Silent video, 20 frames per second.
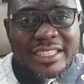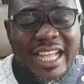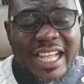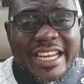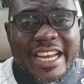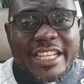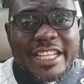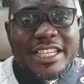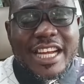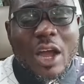
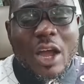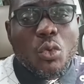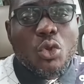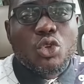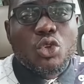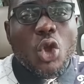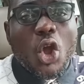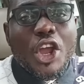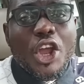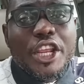that Nigeria
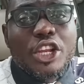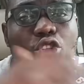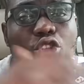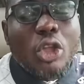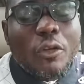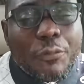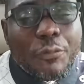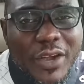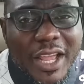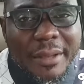will go
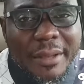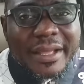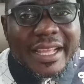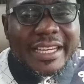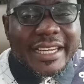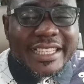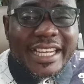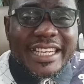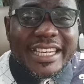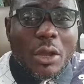into flame.
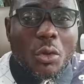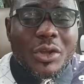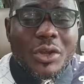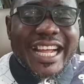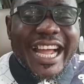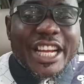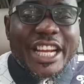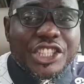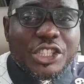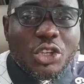Then they
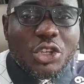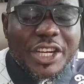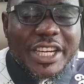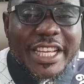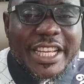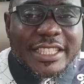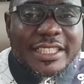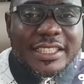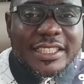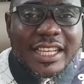will catch in
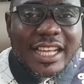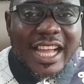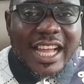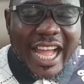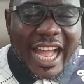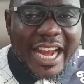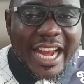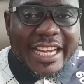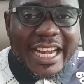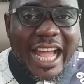on it
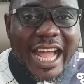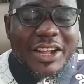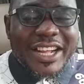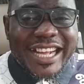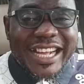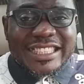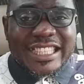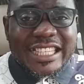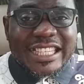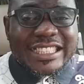and now
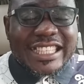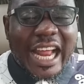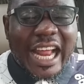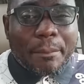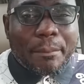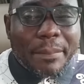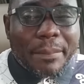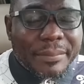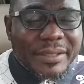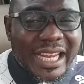gazette
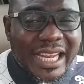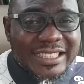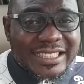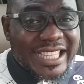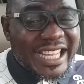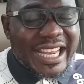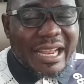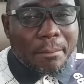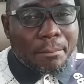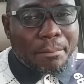their
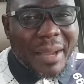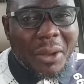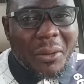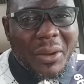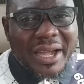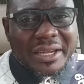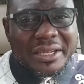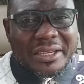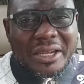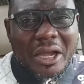stay in
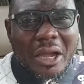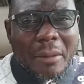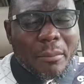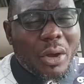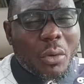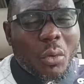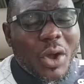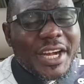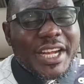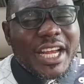power.
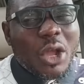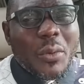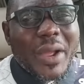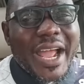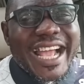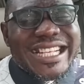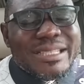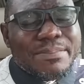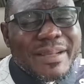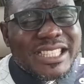But what they
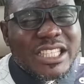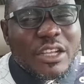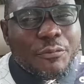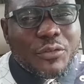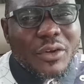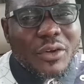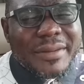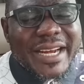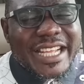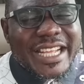were
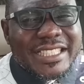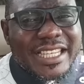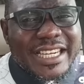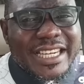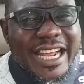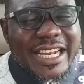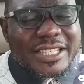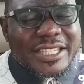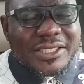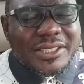expecting from
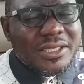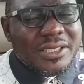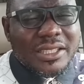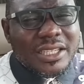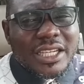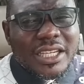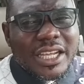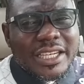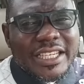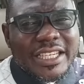Nigerians,
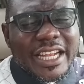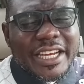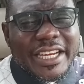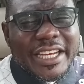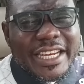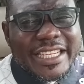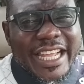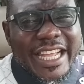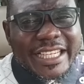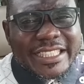they
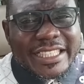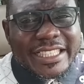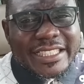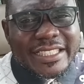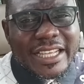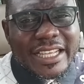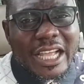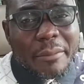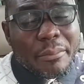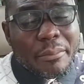didn't get
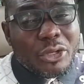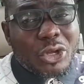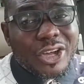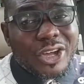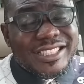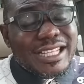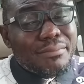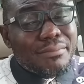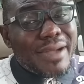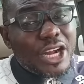it.
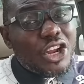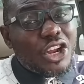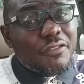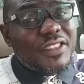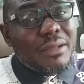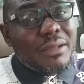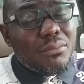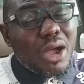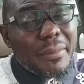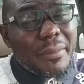Because the man
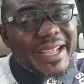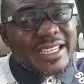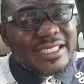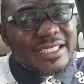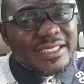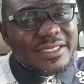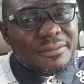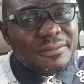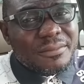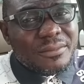of the
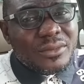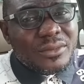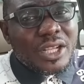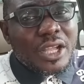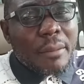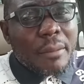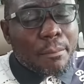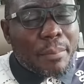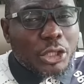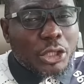moment,
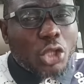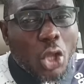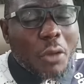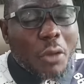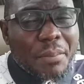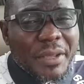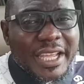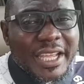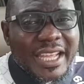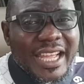Peter
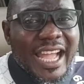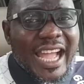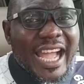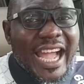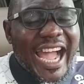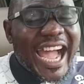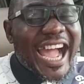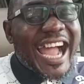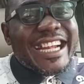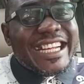Obi
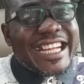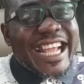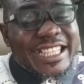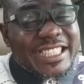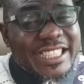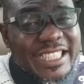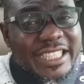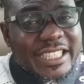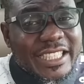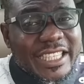and
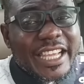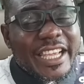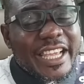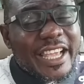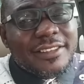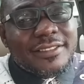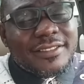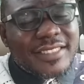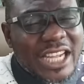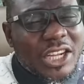Dati,
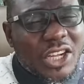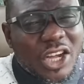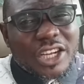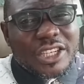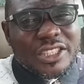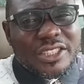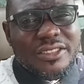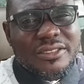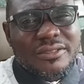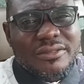his
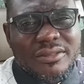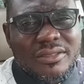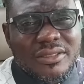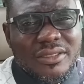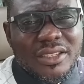second,